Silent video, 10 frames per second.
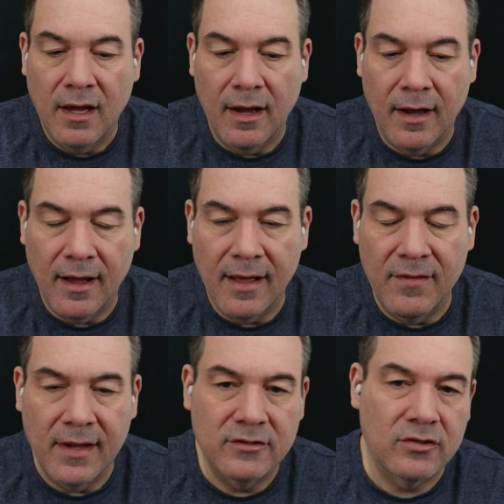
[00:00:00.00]

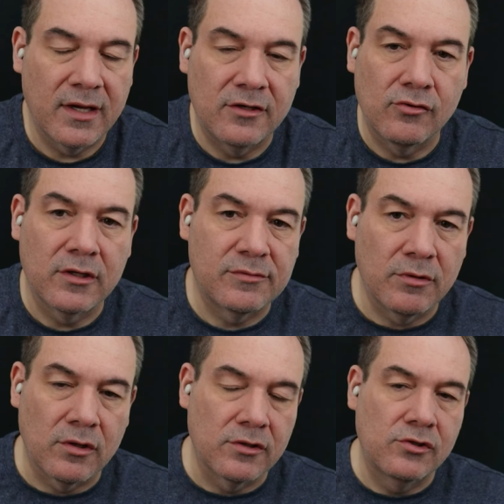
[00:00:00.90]
And so I get to
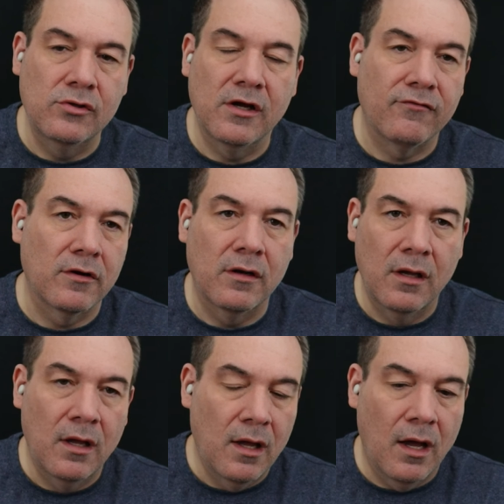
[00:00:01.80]
explore 2 different
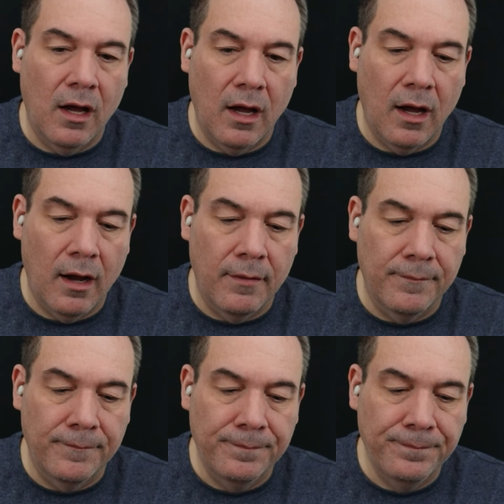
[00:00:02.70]

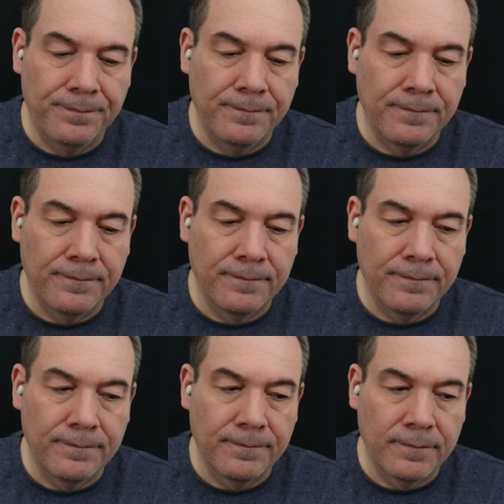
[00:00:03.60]
kind
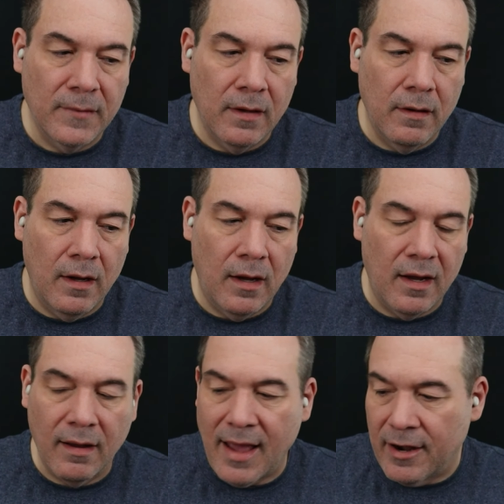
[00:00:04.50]

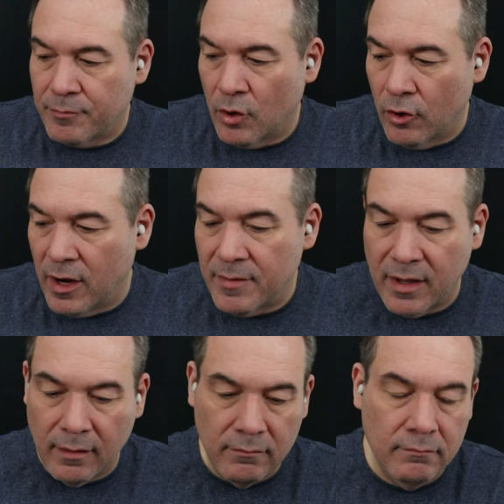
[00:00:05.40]
of
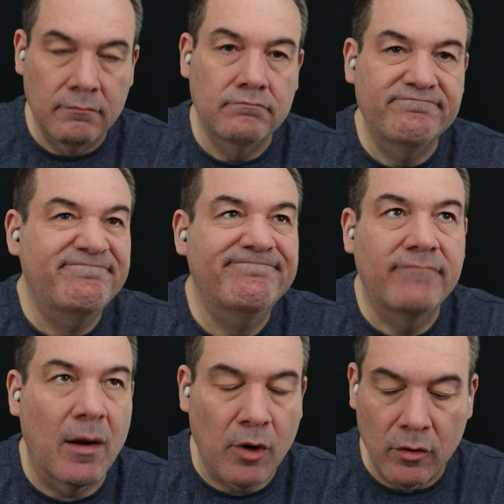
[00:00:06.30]
programming
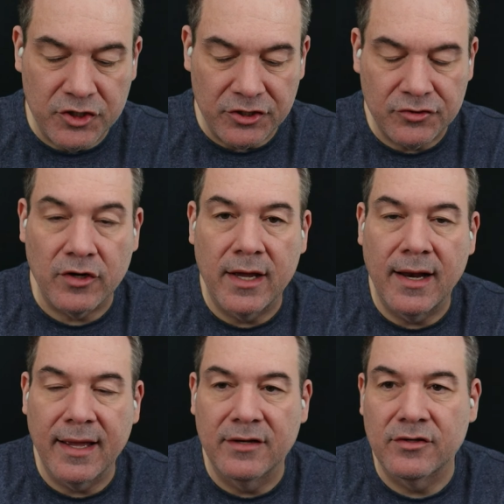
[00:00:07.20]
approaches,
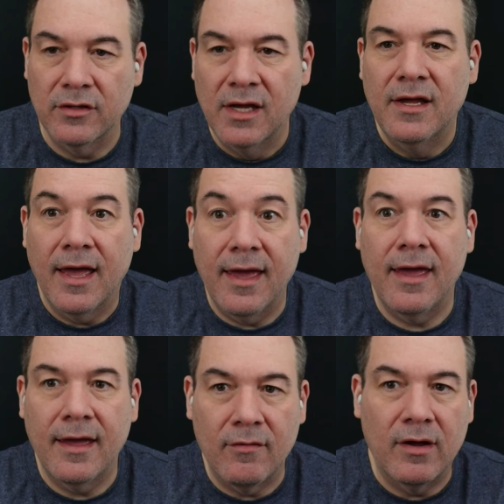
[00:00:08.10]
right? I get to,
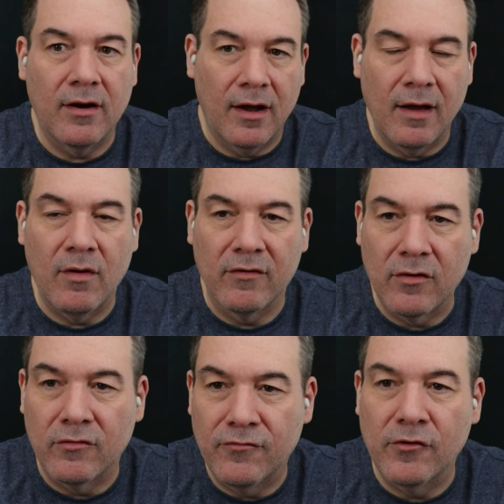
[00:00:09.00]
hey, I want to
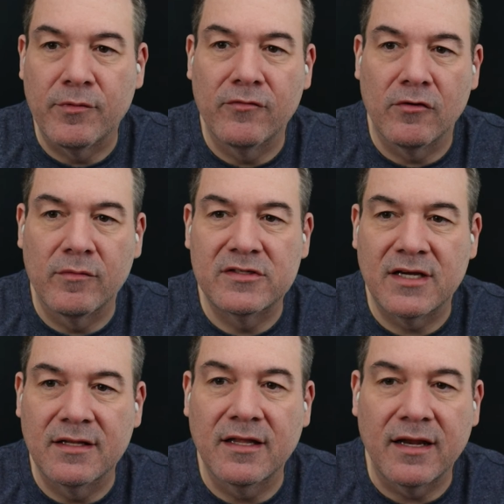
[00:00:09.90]
go full performance
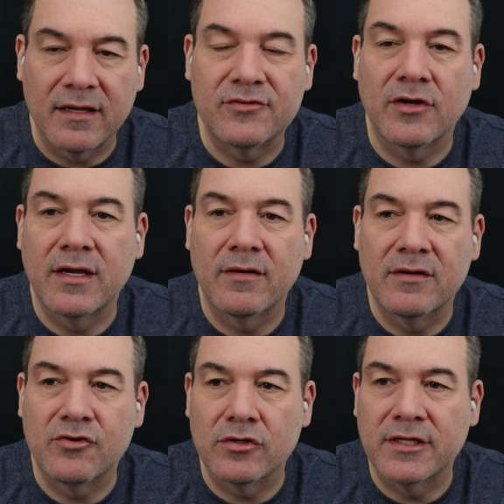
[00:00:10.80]
on Linux,
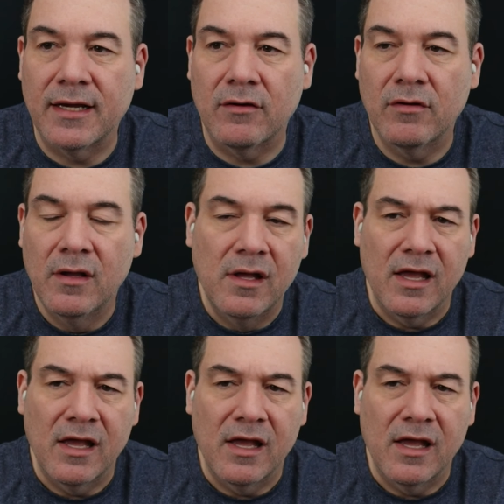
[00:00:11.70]
right? Drill down.